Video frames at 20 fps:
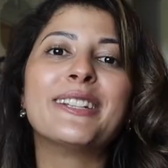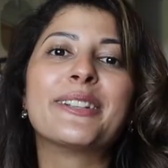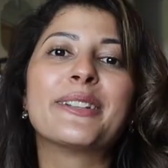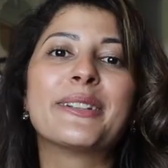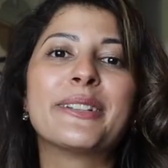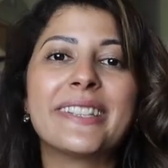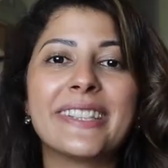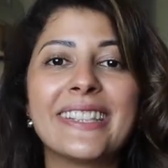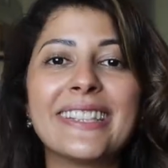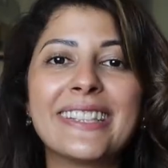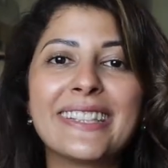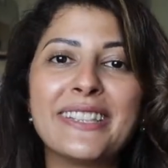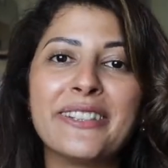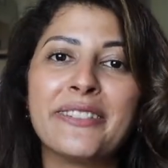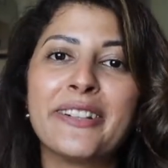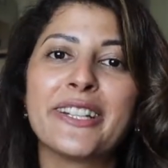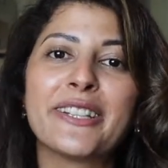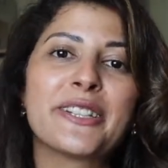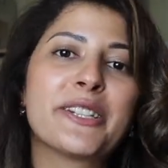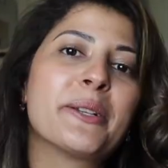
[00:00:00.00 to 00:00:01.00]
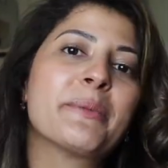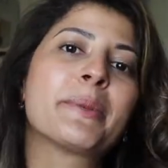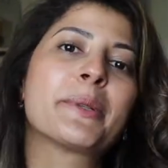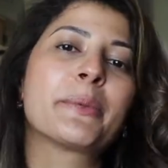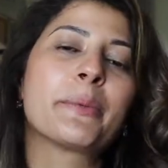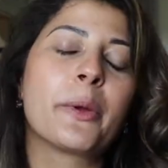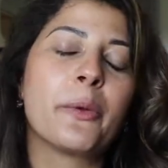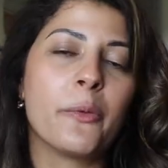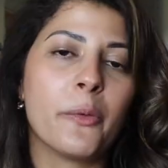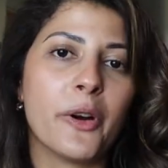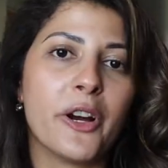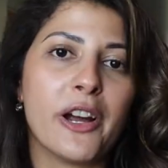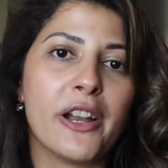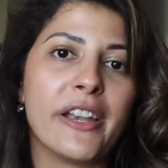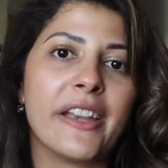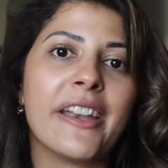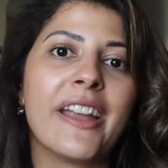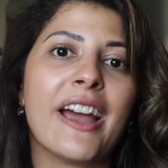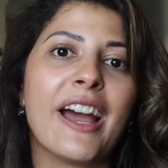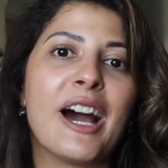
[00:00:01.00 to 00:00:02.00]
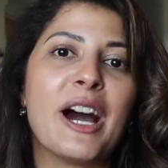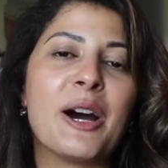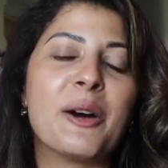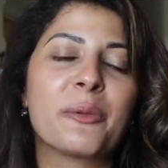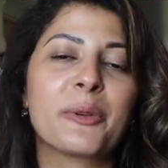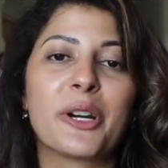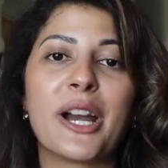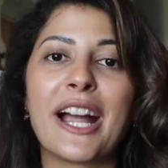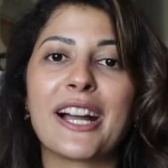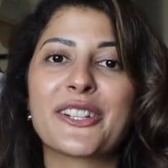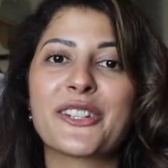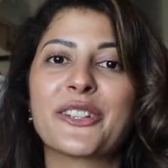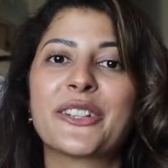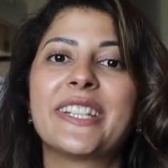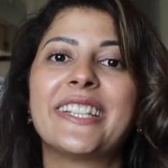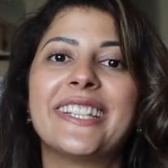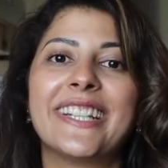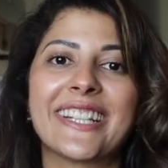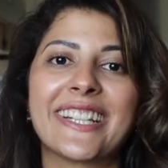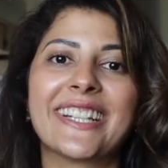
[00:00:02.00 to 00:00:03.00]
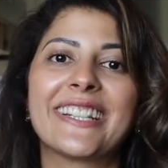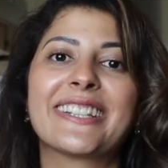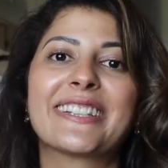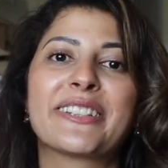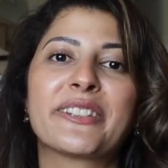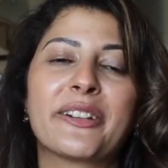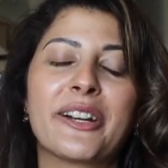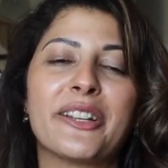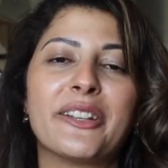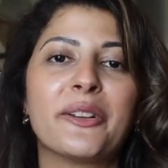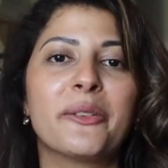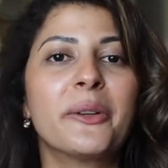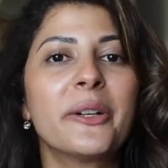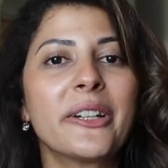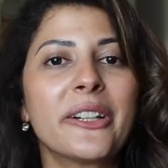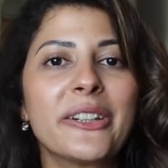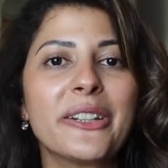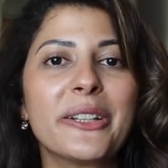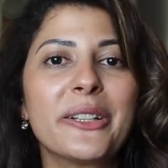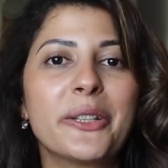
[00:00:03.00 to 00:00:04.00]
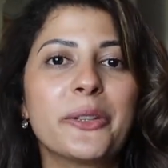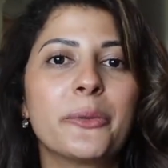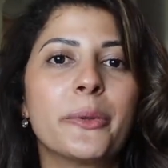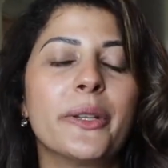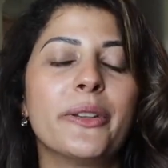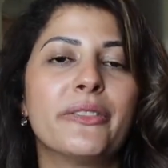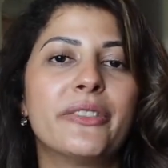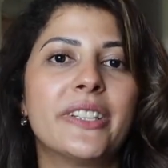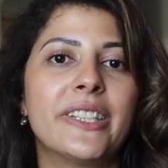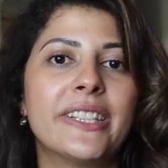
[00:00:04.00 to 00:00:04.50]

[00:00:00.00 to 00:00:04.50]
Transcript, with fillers: So since the fellowships we won uh, were actually taking us around the world, we've